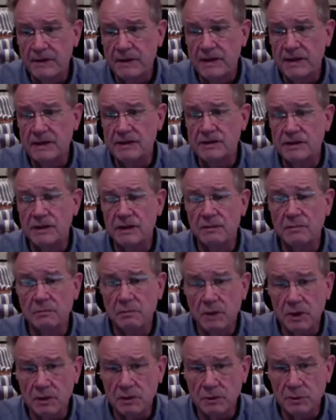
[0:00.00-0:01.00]
These are
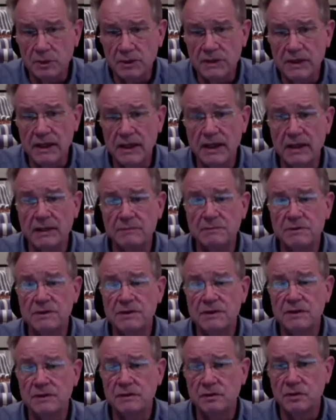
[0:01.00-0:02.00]
multiple
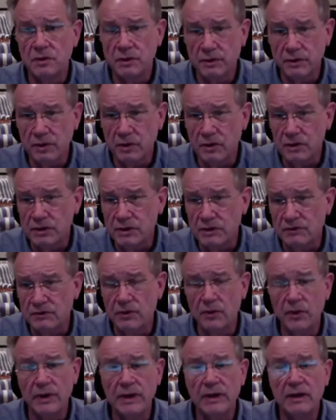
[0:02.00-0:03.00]
times during the course of a
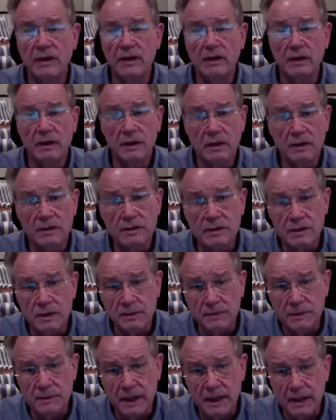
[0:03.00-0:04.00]
week,
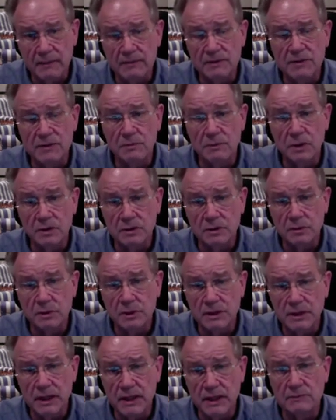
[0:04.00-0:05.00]
sometimes
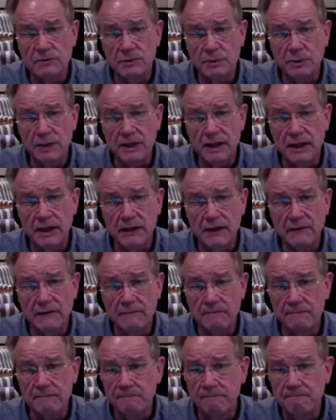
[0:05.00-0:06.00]
multiple times per day.
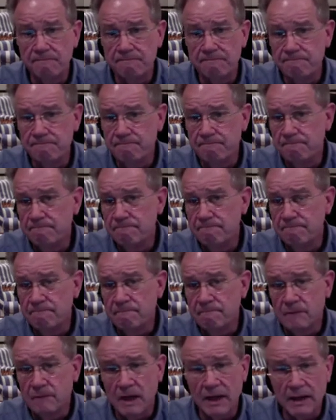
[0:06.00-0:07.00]

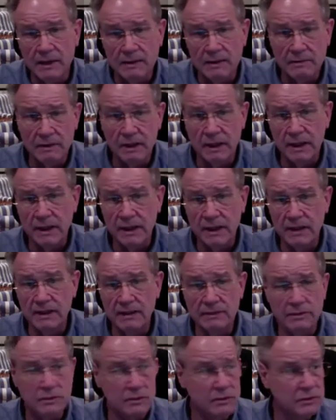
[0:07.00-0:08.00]

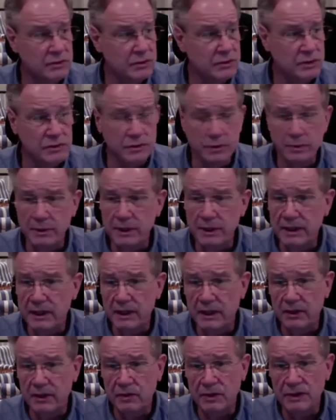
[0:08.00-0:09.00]
I do social
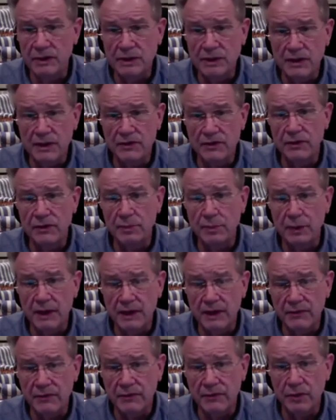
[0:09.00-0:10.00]
media outreach on 3
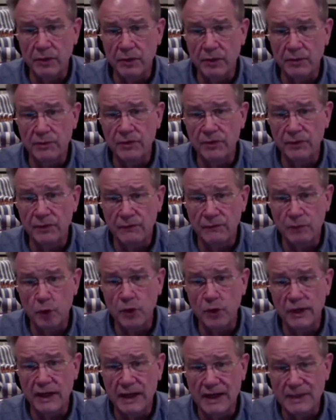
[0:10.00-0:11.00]
platforms
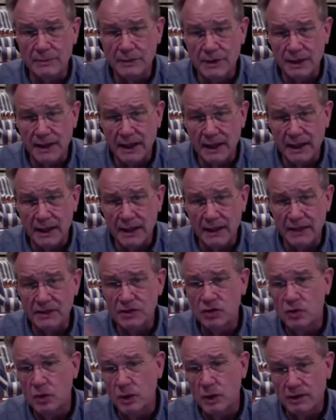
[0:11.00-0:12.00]
4 times a day.
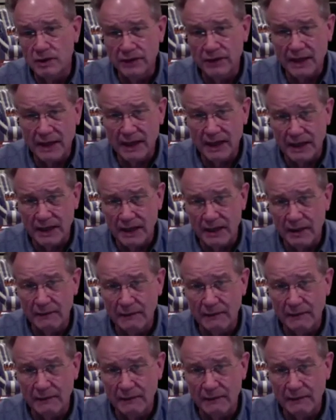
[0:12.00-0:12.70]
That's 12 a day.